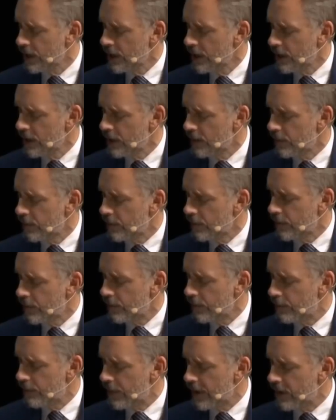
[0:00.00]
the
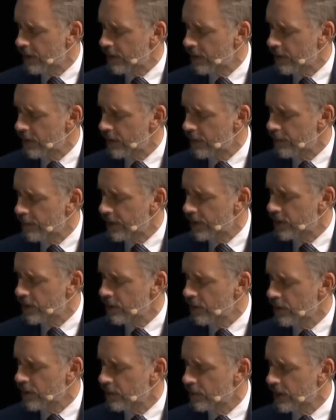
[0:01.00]

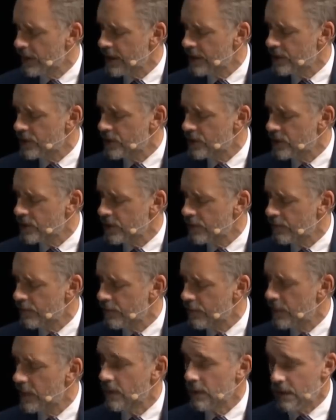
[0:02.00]
peculiar relationship
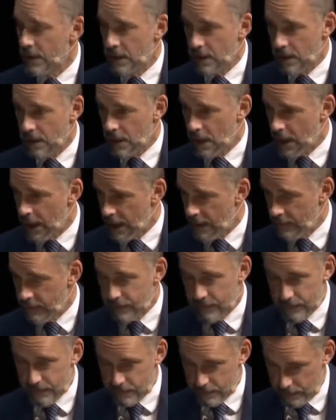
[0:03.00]
that
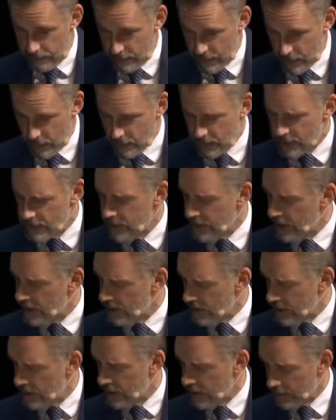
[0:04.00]
I've noticed
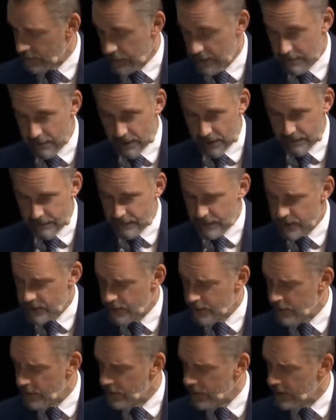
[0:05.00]
and that people have
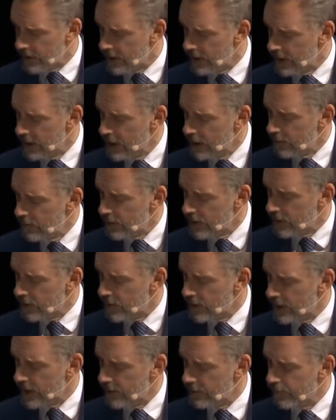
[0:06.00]
disputed
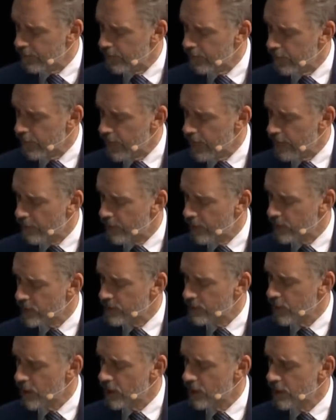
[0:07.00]
between
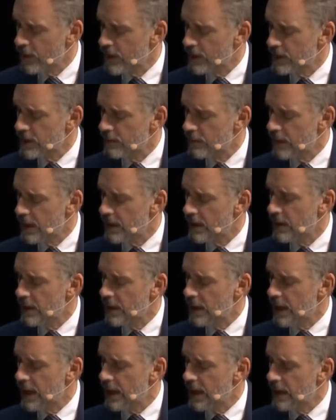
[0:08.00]
postmodernism
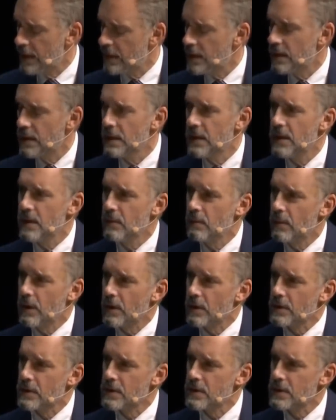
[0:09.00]
and
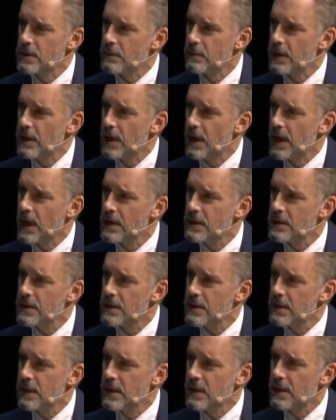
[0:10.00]
neo-Marxism. And I
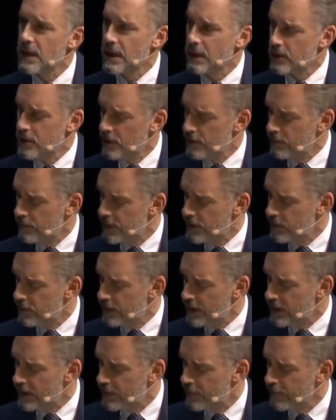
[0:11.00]
see the connection
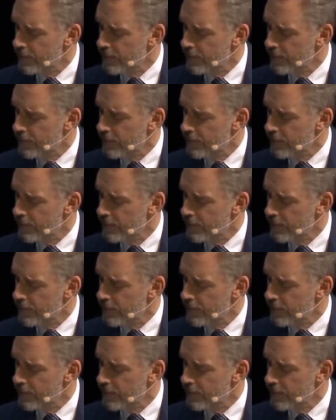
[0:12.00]
between